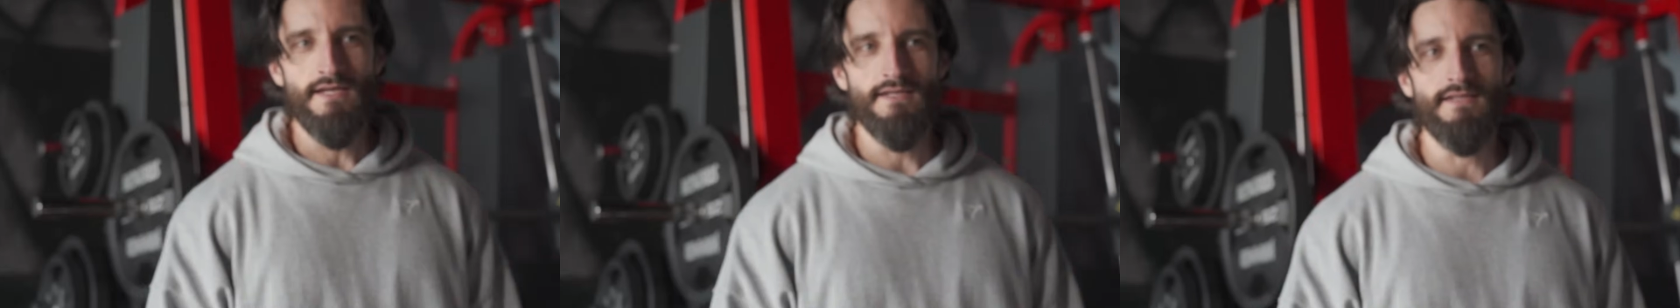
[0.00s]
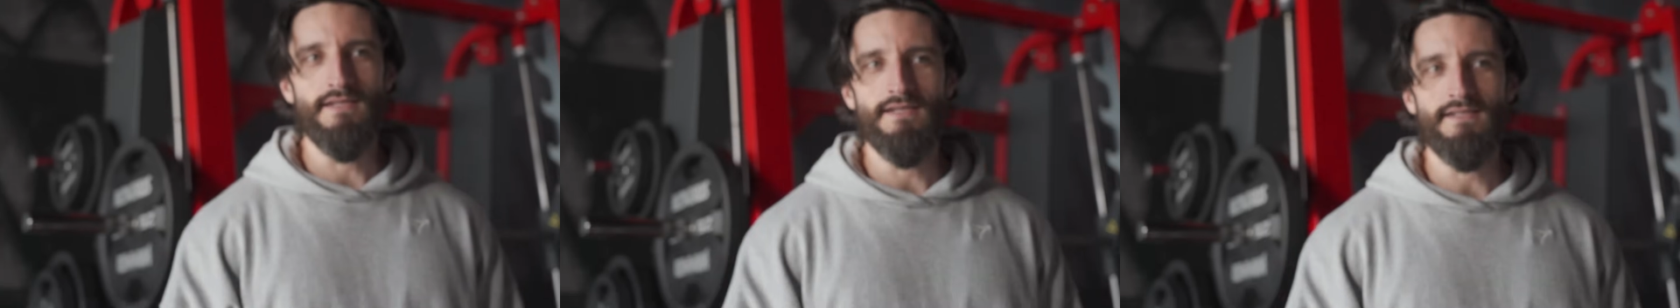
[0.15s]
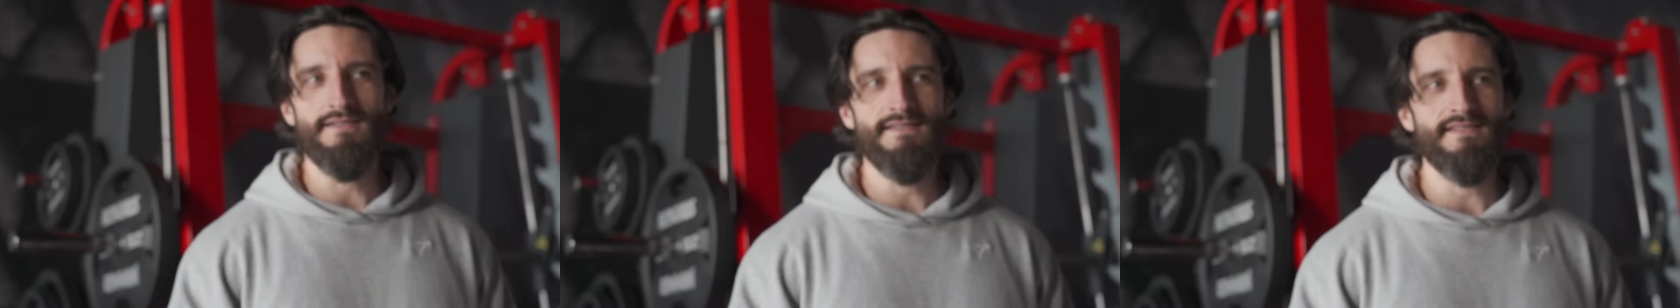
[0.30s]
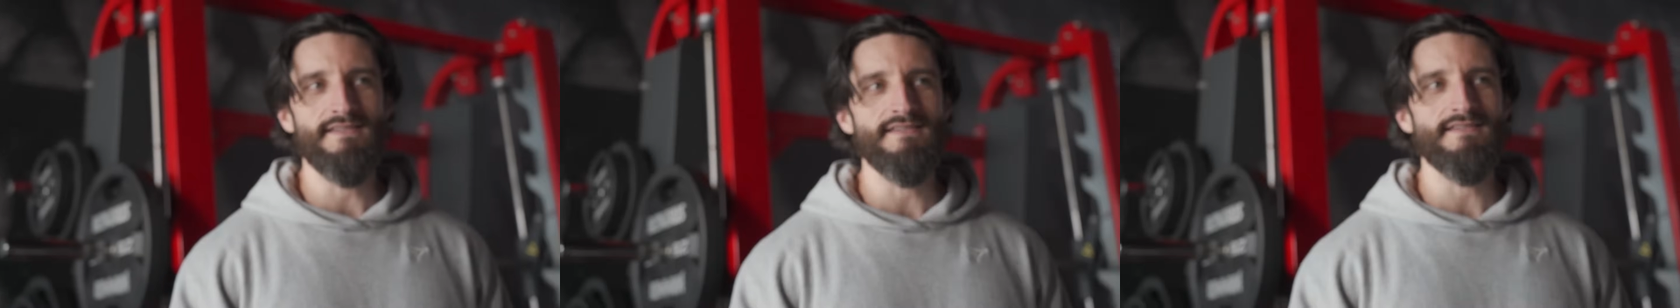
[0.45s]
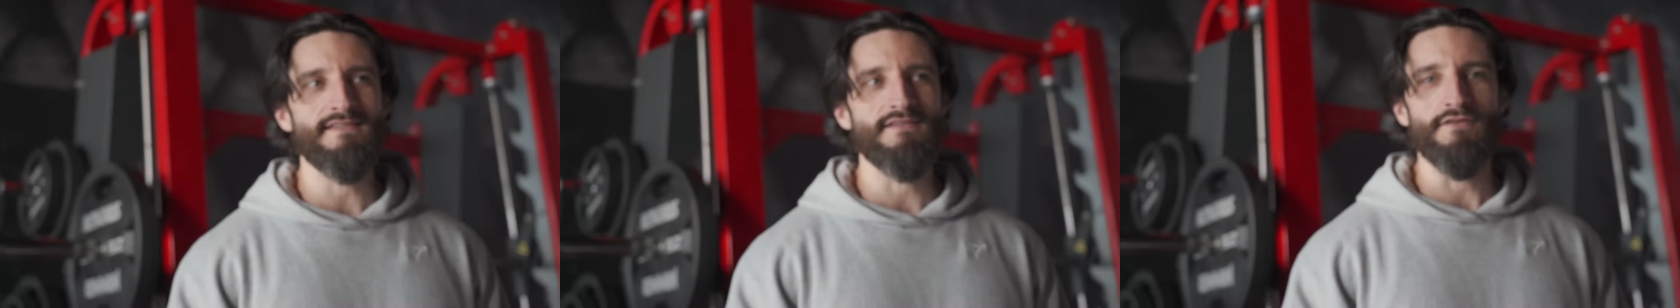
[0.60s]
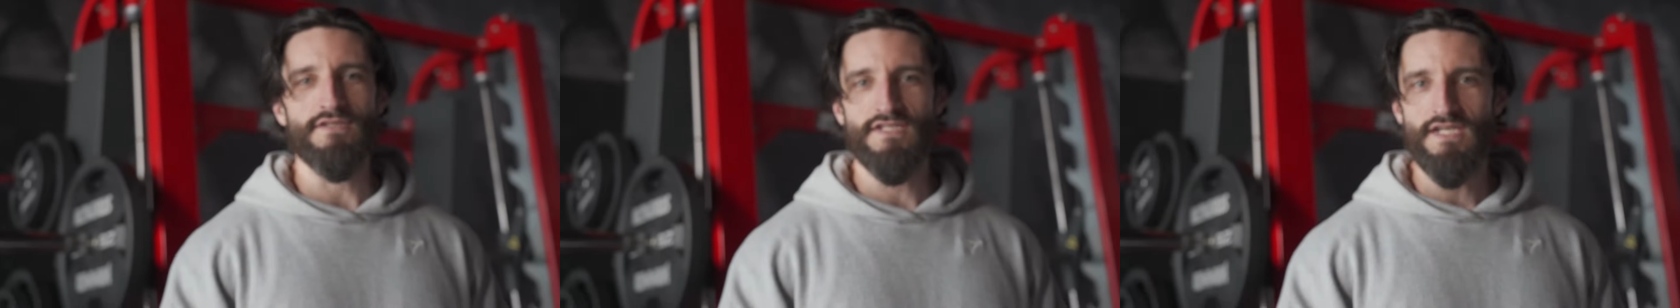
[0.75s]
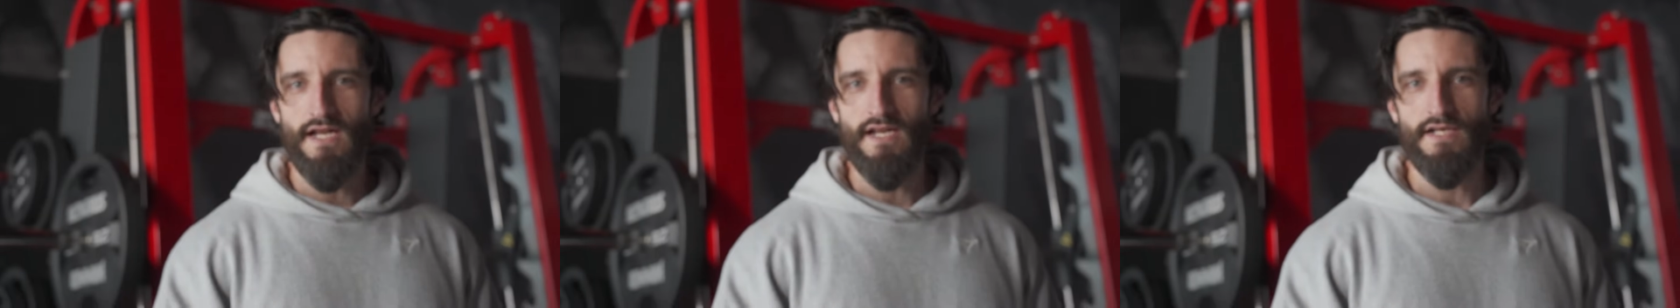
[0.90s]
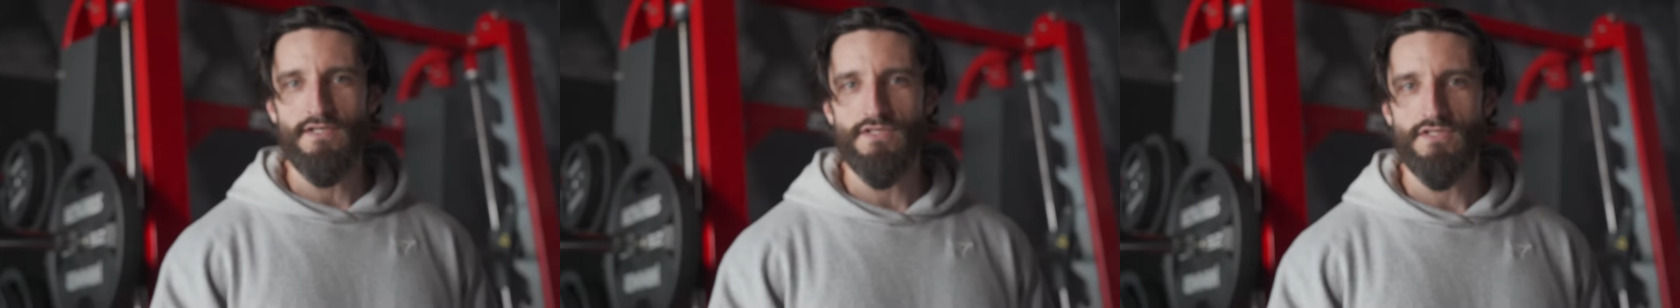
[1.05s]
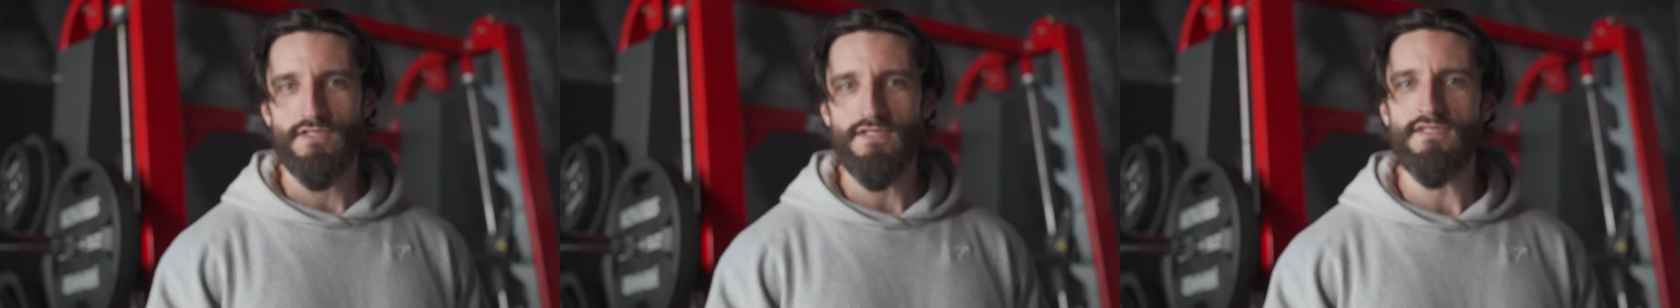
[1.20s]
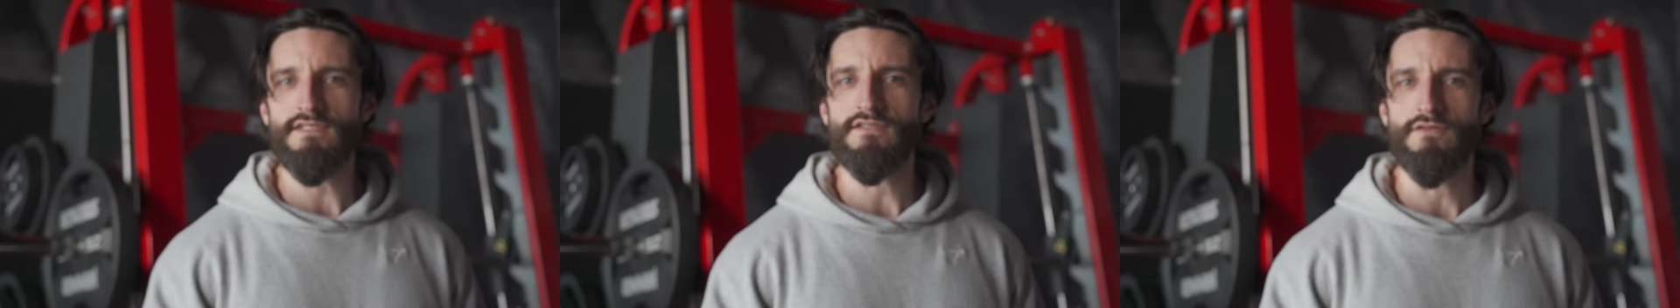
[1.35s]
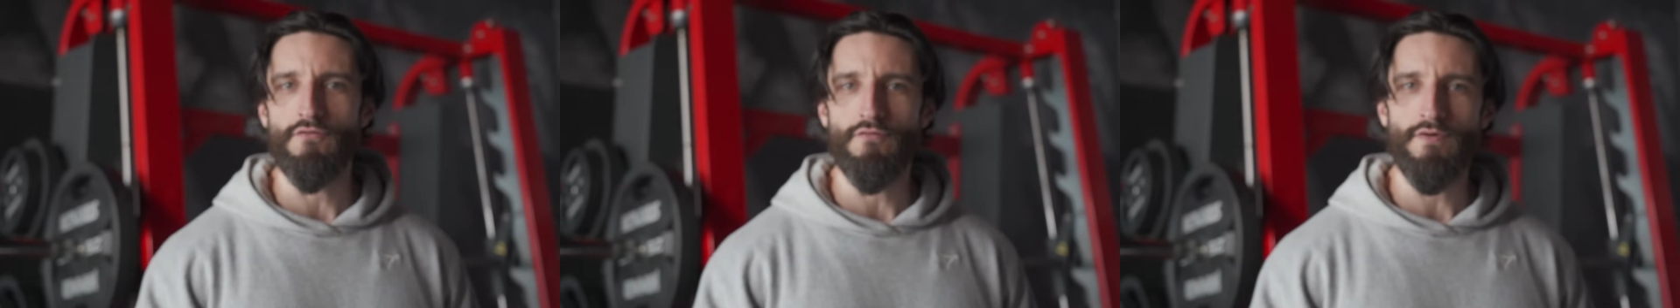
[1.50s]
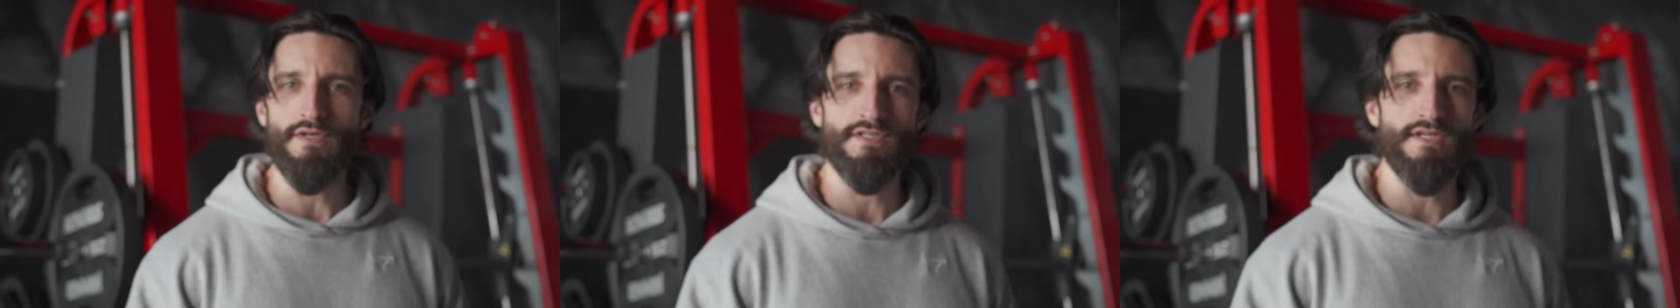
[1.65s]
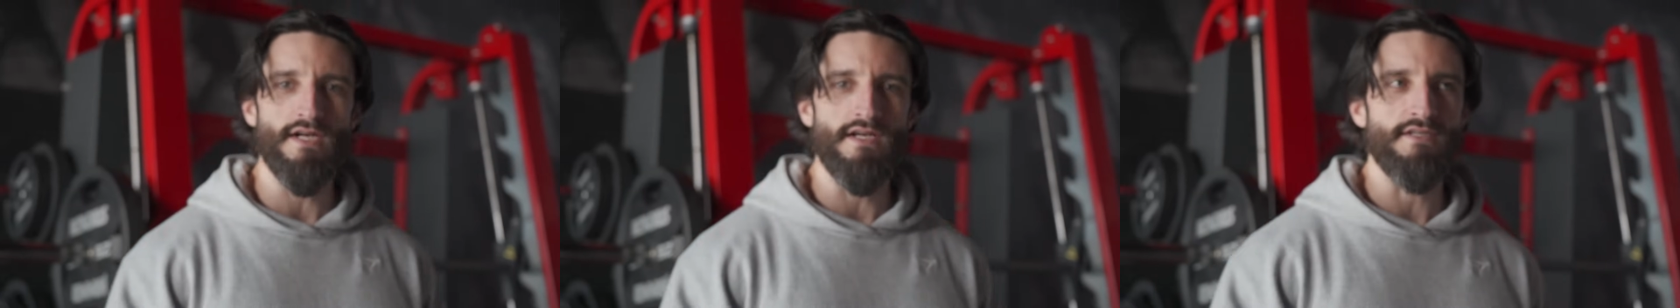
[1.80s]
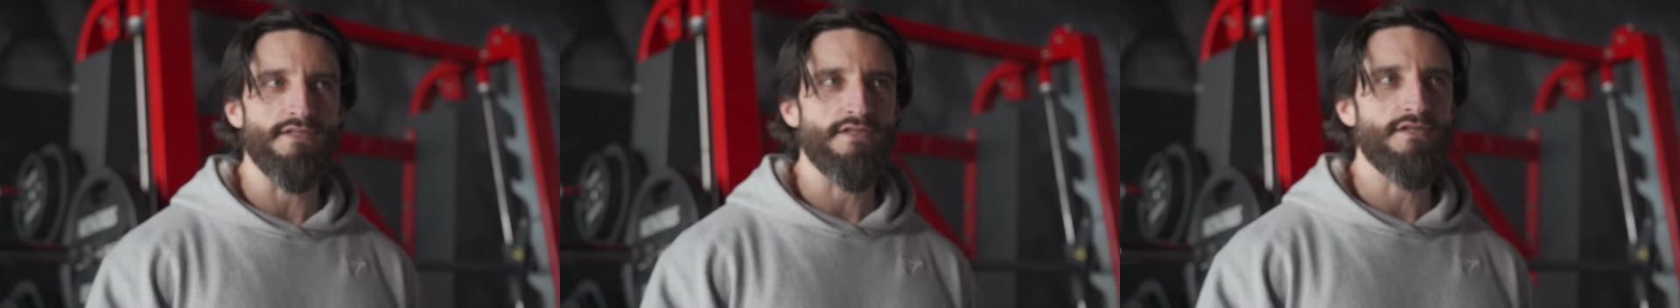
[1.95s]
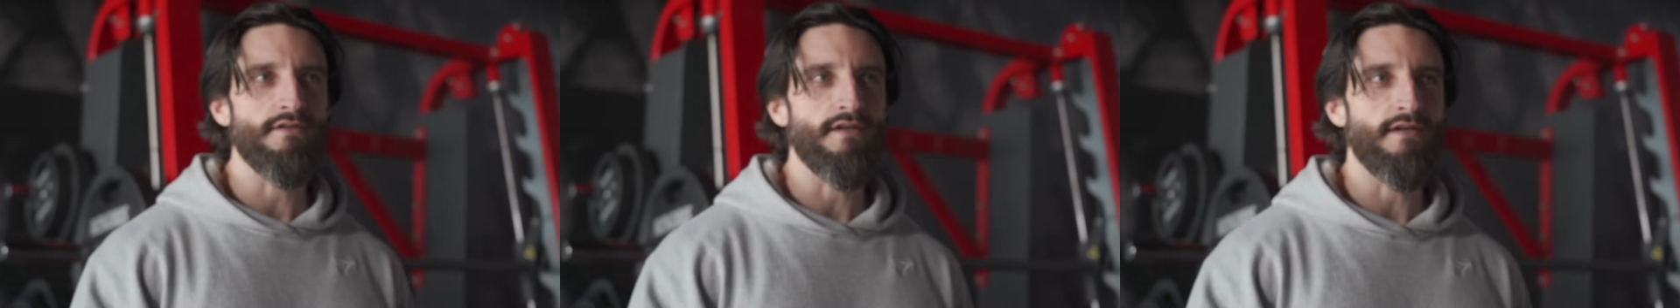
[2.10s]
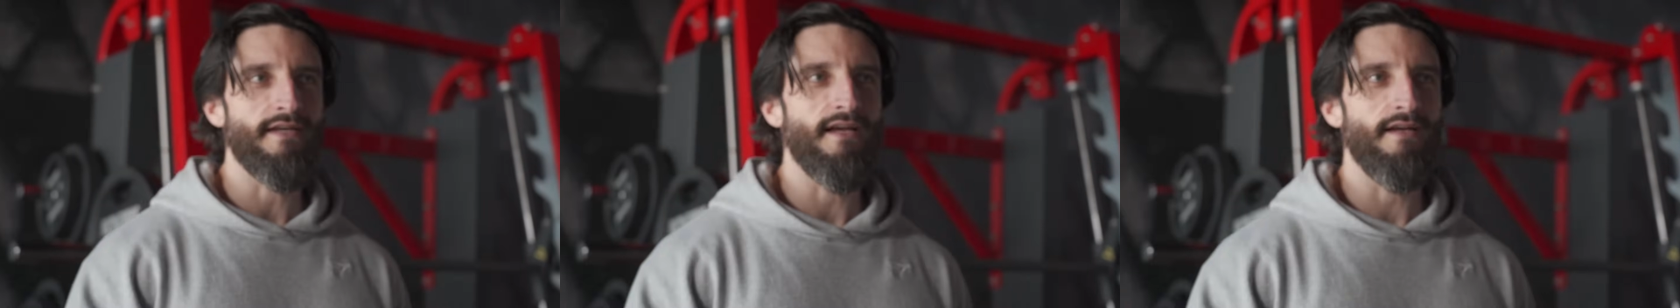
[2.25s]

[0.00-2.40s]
this is the challenge. This is the real challenge.